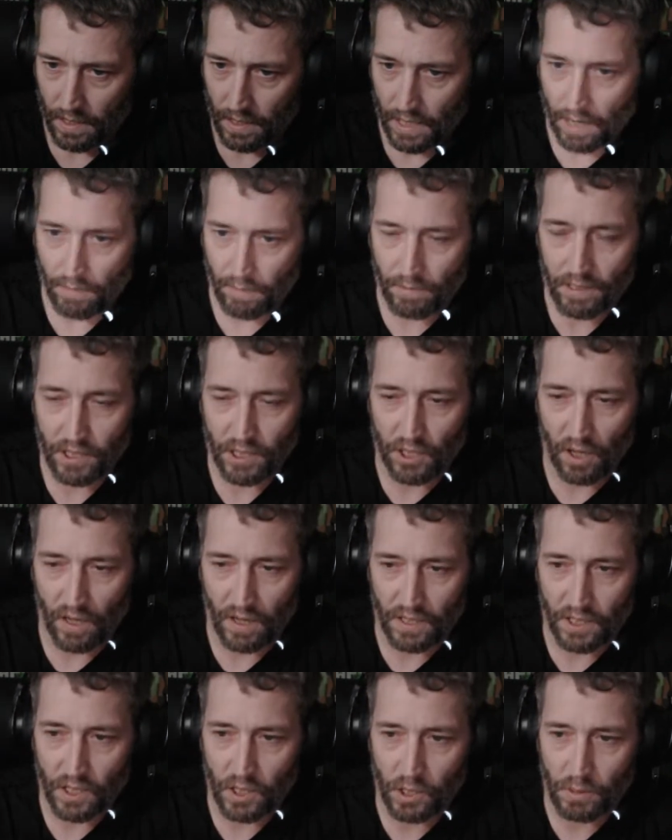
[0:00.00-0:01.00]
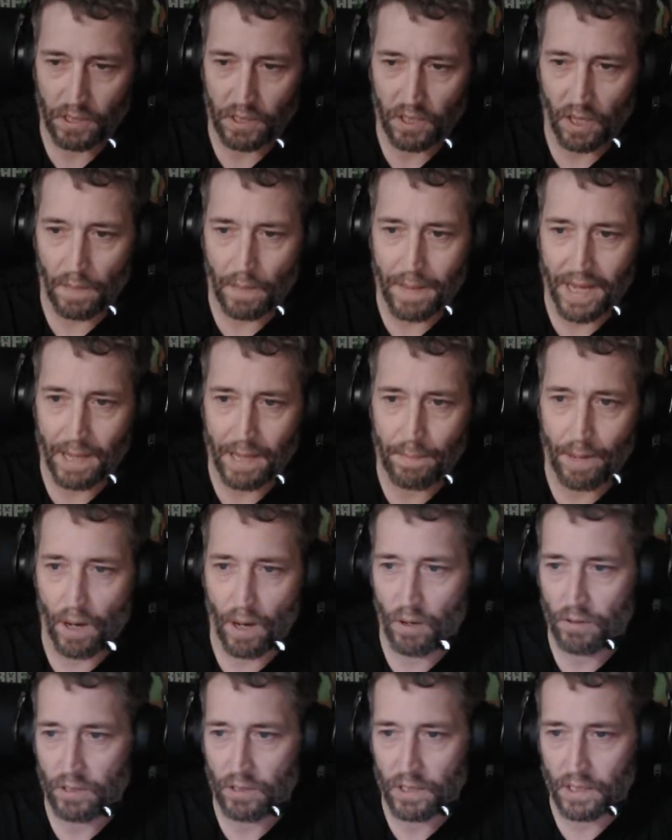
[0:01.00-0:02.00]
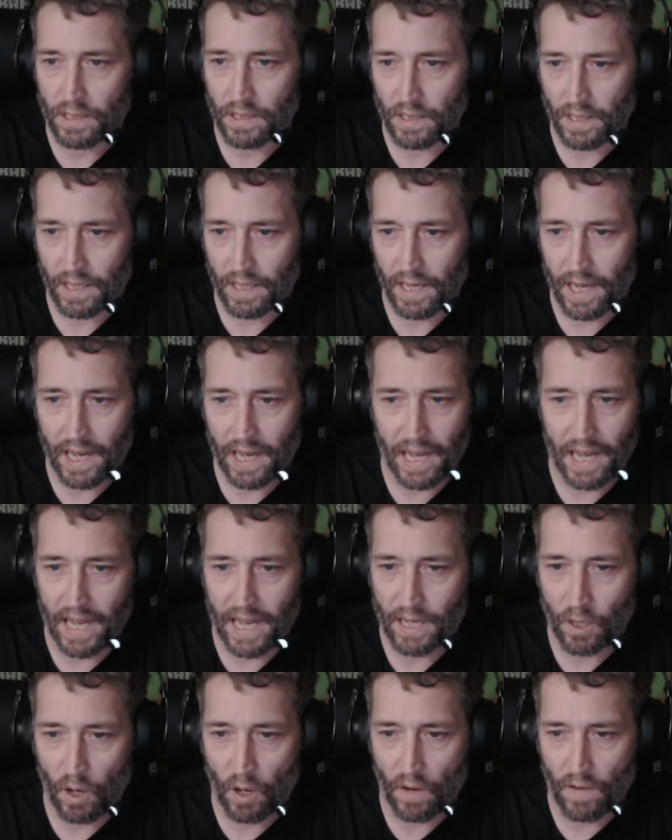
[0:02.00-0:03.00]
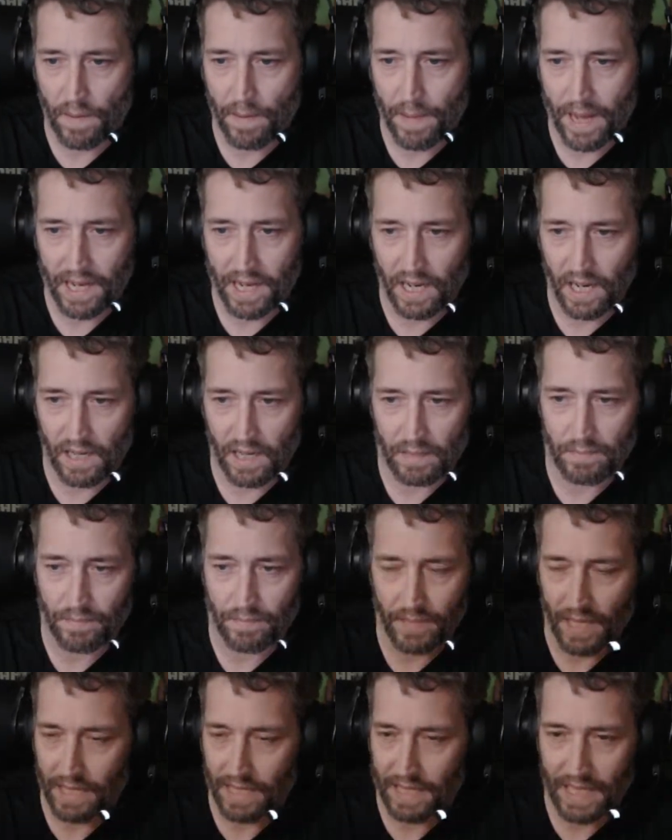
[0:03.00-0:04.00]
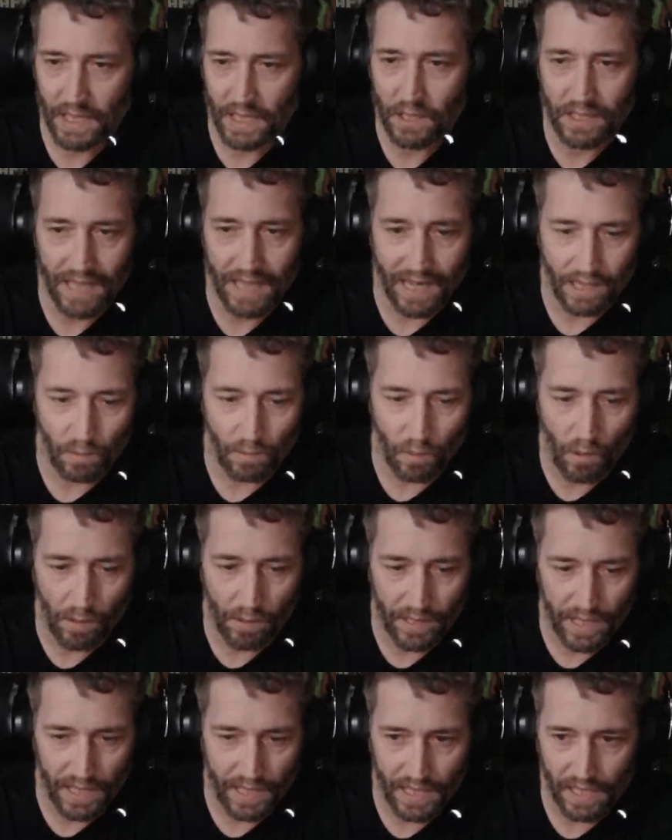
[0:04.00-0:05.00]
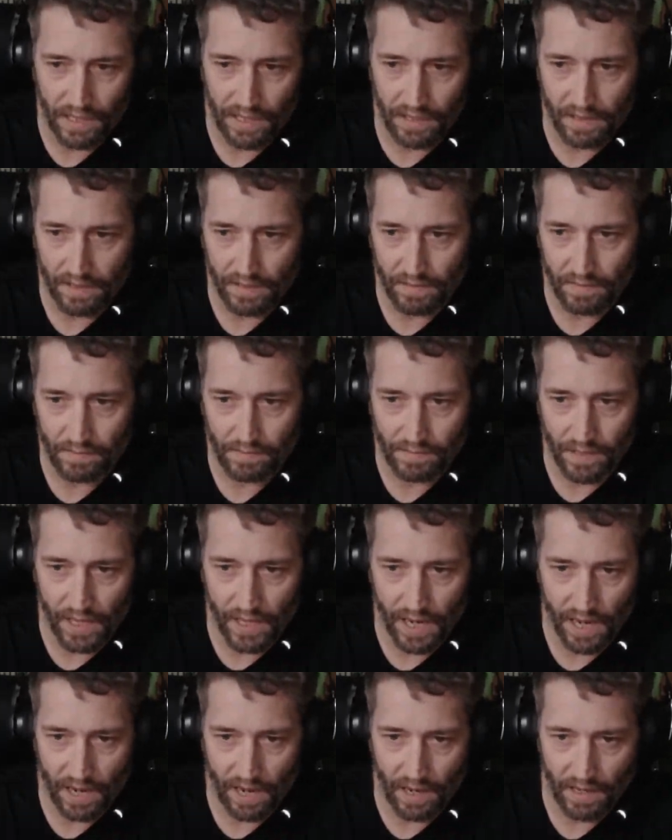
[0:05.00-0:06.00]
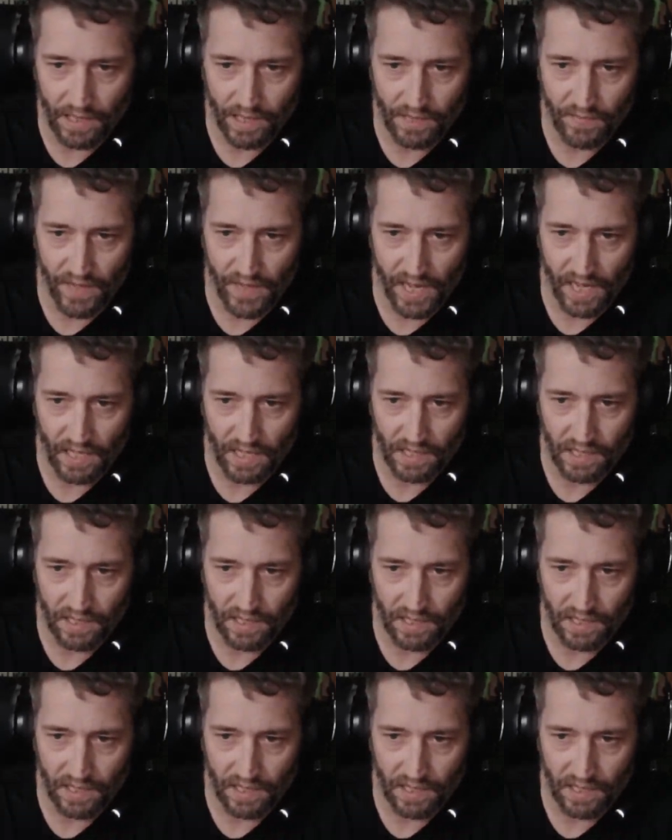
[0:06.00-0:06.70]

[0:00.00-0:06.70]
And we saw, as soon as we started making bones, it caught right back up. That's exactly what we needed. Yeah, it's fixed.